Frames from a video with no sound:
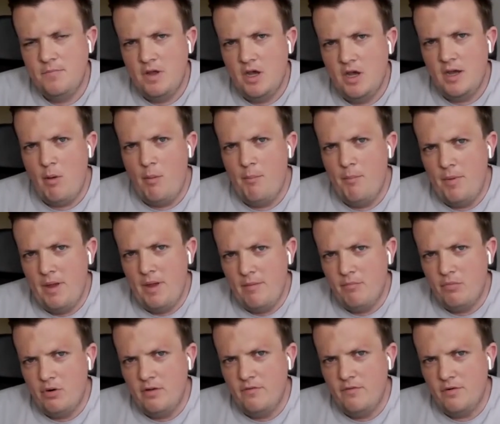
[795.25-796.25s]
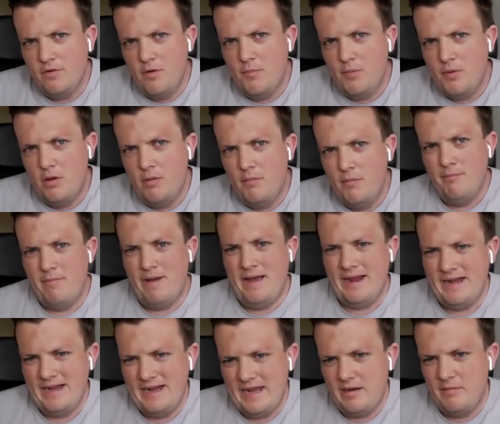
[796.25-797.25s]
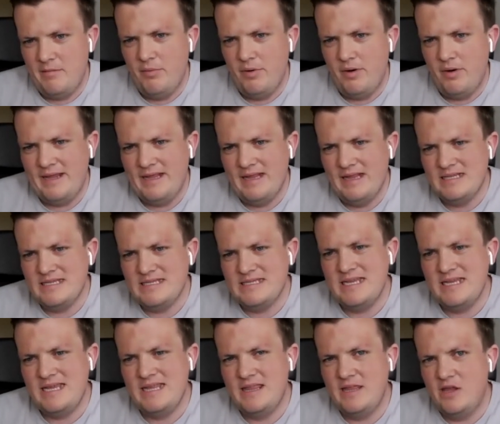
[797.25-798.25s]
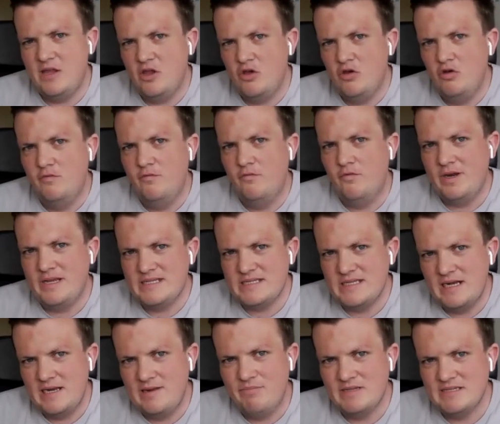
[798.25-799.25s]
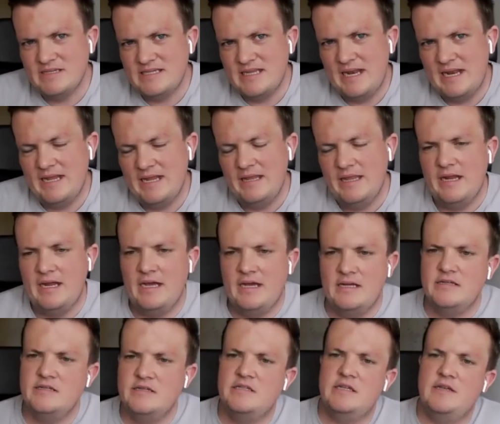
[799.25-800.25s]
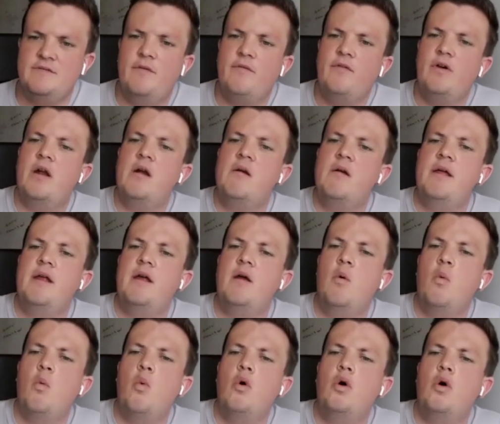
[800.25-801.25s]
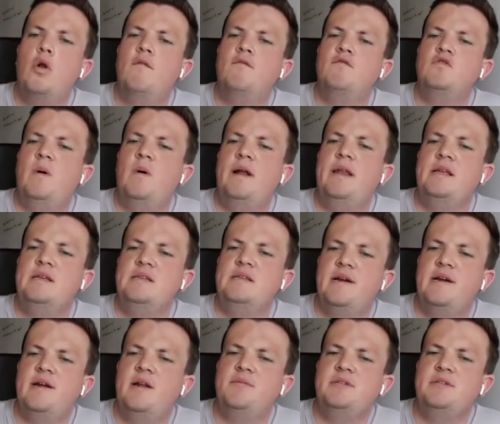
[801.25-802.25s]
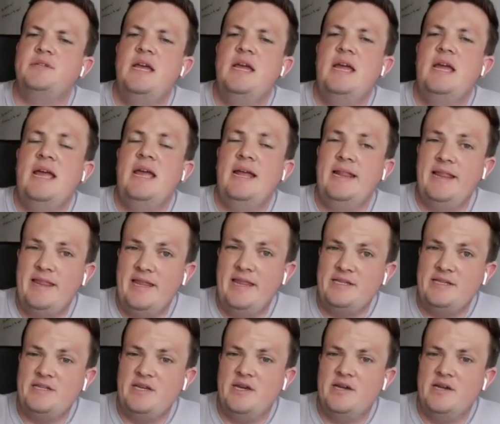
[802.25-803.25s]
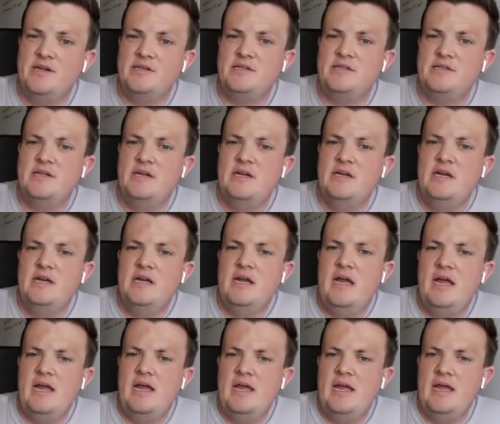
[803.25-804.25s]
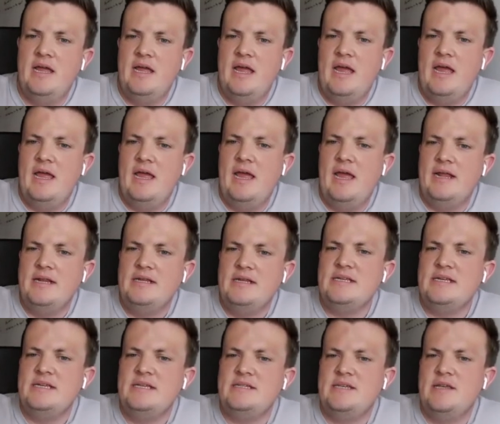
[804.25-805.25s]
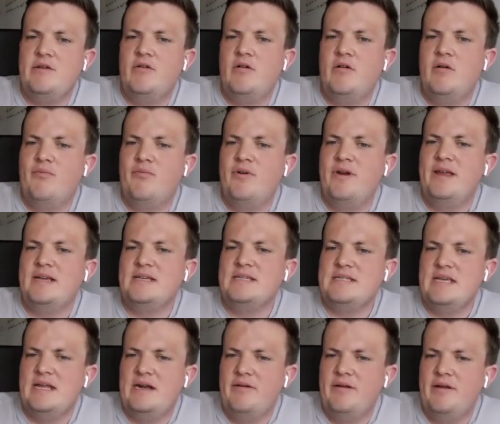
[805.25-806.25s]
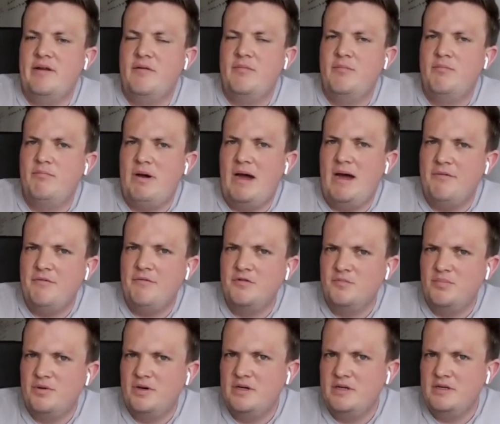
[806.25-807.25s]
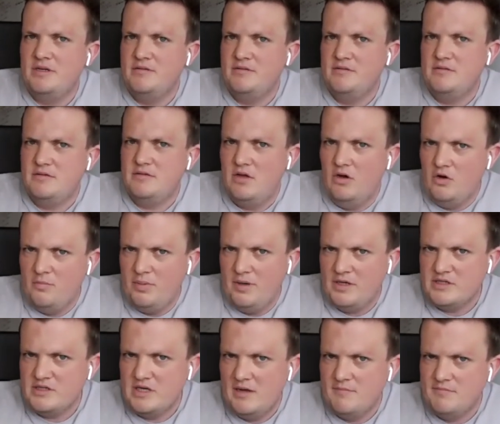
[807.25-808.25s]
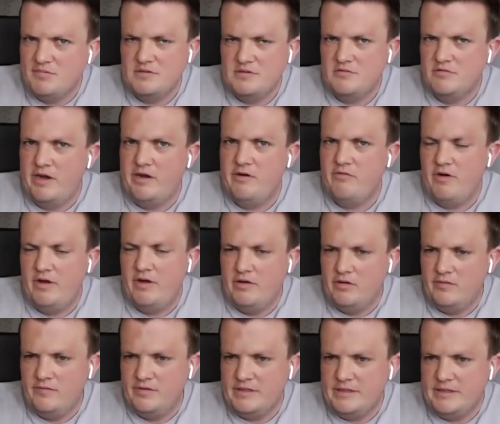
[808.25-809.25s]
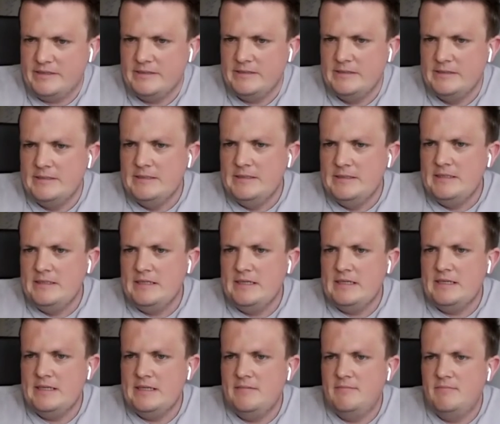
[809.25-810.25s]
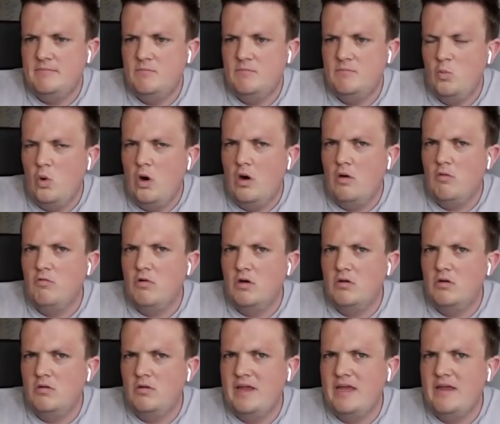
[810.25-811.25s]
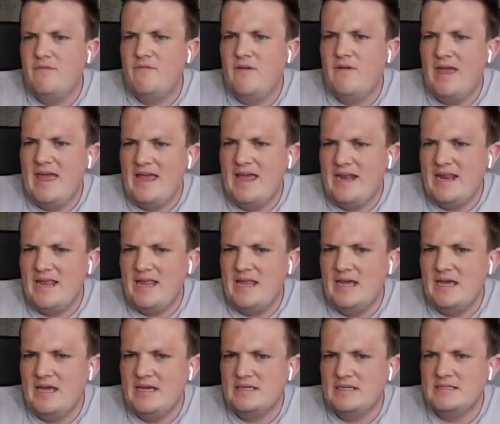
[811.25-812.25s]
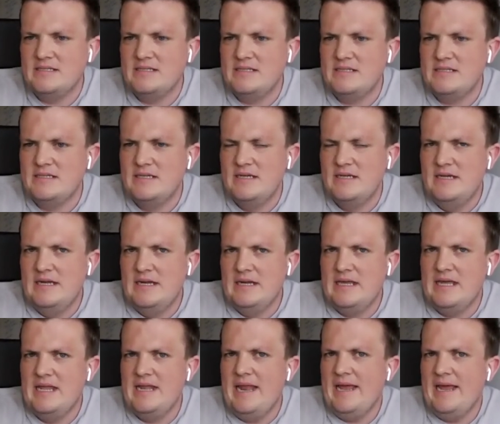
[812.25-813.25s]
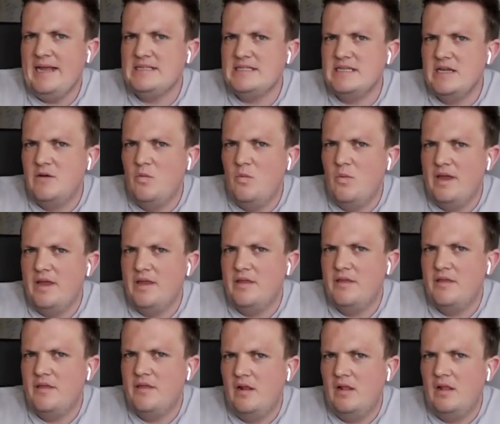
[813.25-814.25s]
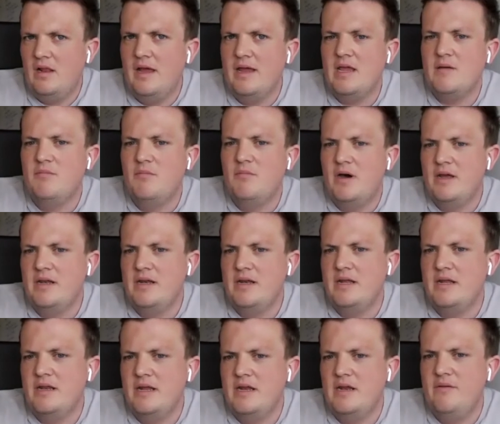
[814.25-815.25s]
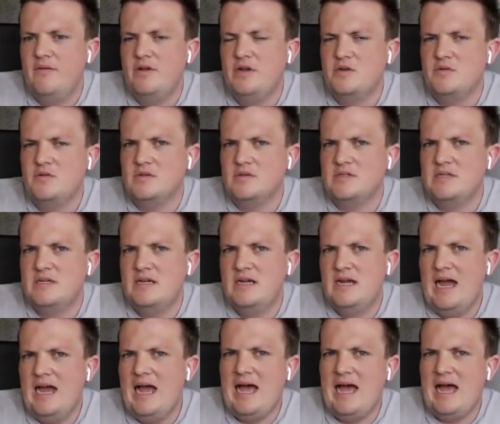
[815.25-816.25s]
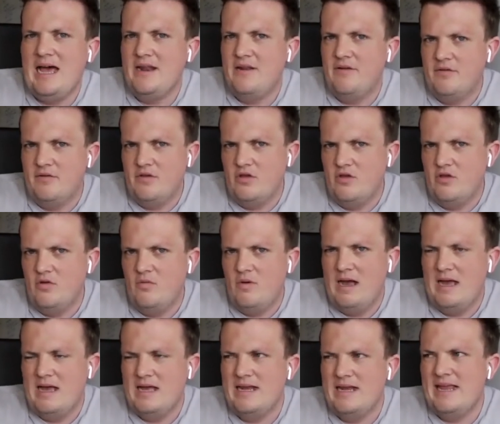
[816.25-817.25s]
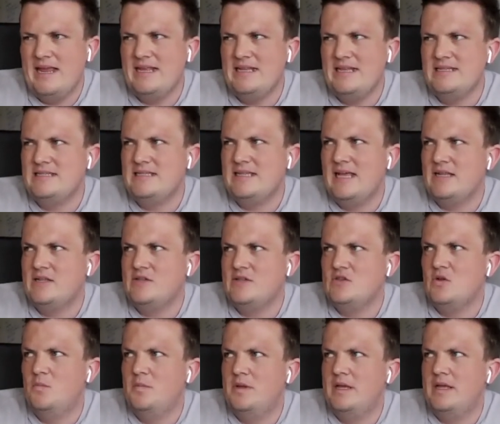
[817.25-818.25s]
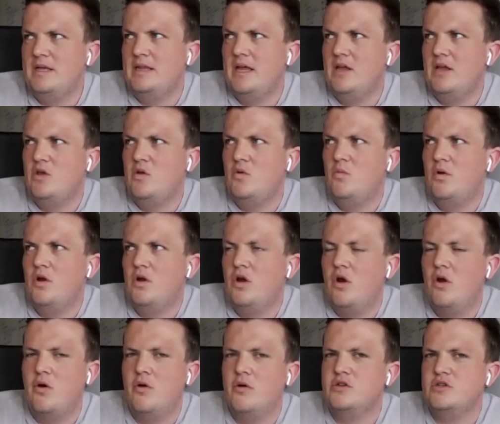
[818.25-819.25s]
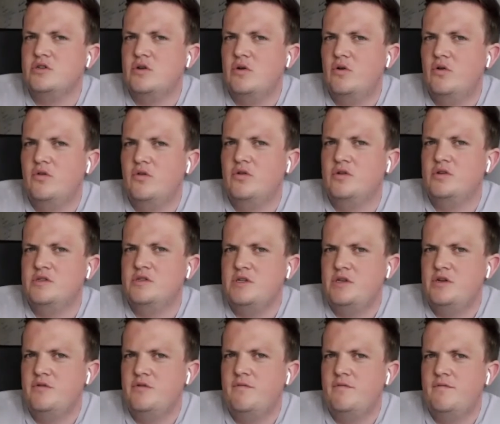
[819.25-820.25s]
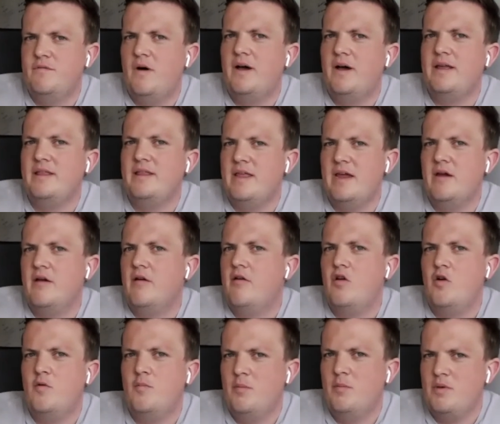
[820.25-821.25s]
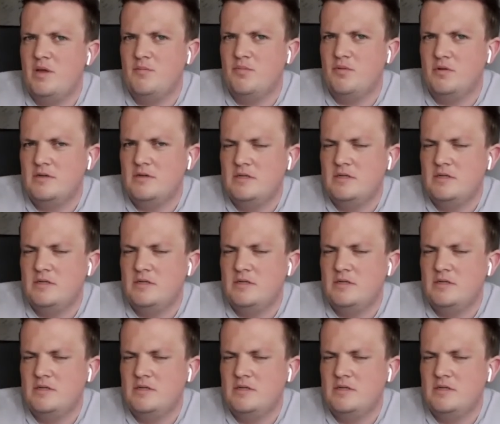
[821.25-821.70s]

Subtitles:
I'm a member of a group called Magnate, but I can see that you've recently been selected as, if I've got it right here, one of 20 startups in this year's NDC or pre-accelerator powered by Dogpatch Labs. Great crowd over there. What role, if any, has connecting with like-minded individuals had on you, and is that something that you would encourage others to do? Find their group of people.